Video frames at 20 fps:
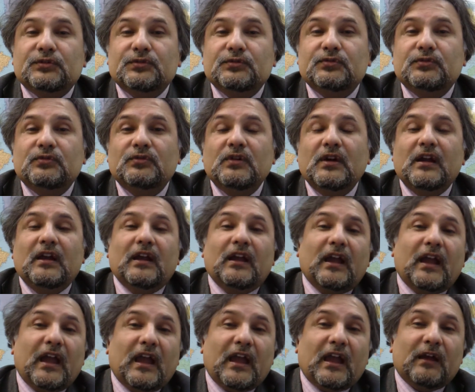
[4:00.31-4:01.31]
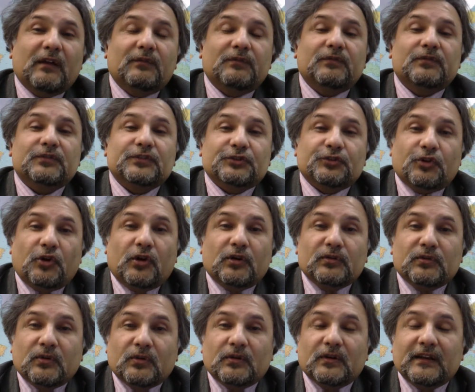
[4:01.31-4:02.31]
do have
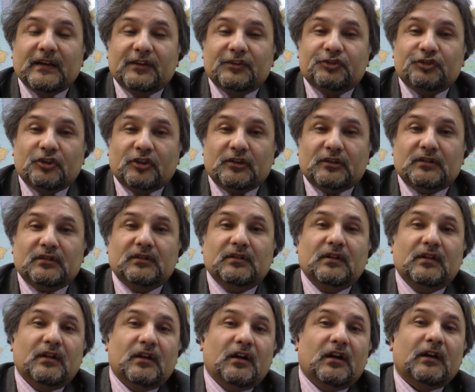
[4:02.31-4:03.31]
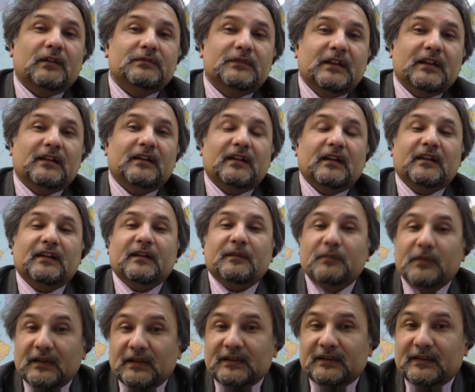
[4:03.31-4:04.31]
strong correlation of their
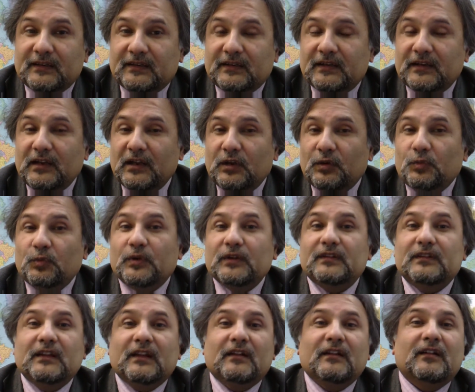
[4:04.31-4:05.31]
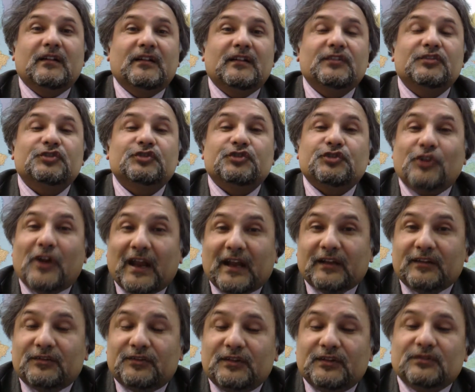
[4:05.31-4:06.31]
learnability with their learning
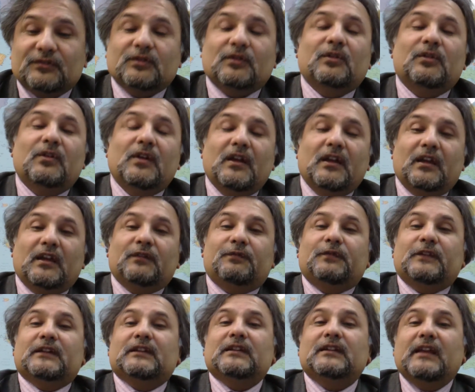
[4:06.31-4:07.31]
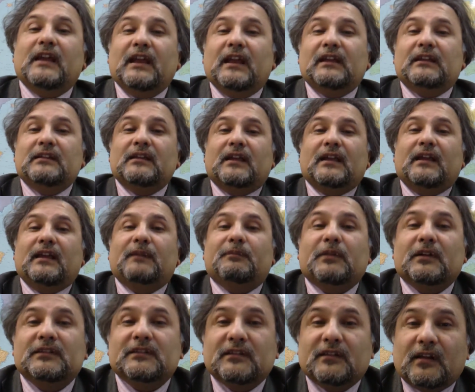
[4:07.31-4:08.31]
strategy. So if we create a
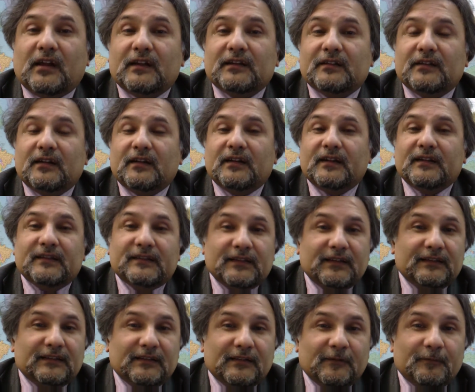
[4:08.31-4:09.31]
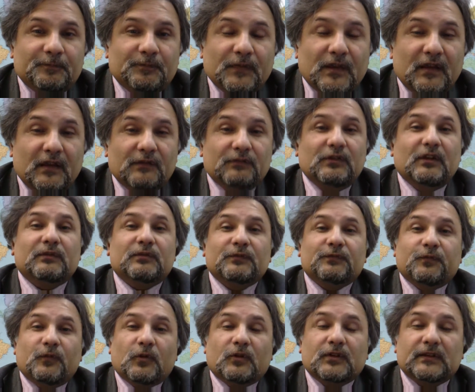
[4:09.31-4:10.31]
personalized learning system, we have to
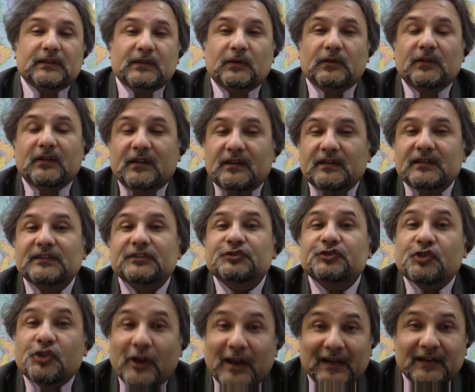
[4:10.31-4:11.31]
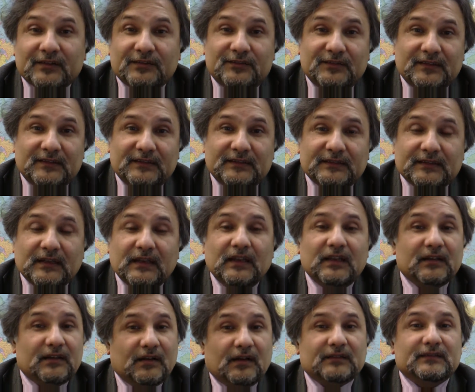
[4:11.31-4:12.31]
focus on learning strategies
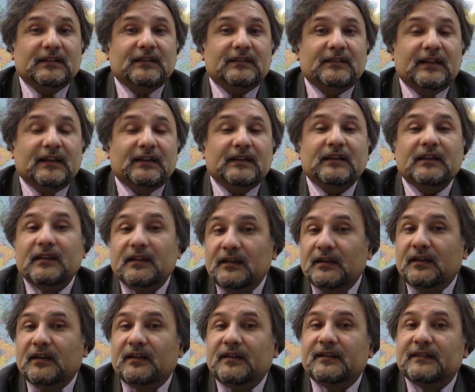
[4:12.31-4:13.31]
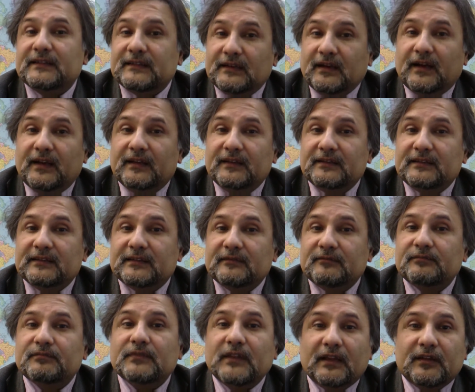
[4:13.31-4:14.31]
rather than learning styles.
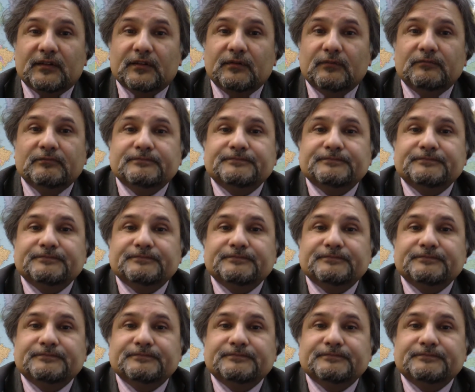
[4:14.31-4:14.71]
Thank you.